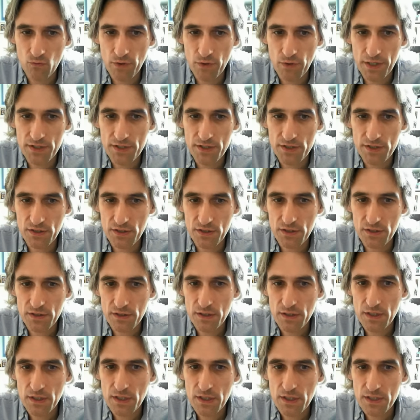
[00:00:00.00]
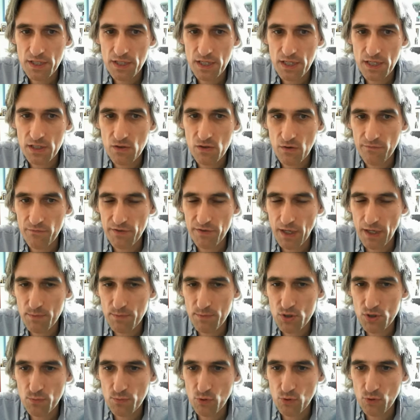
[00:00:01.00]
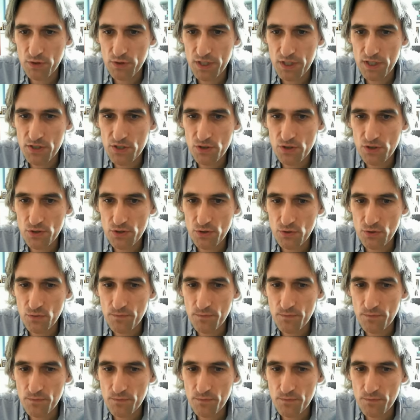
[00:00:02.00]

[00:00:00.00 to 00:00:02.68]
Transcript: ready to take off that bishop on e2.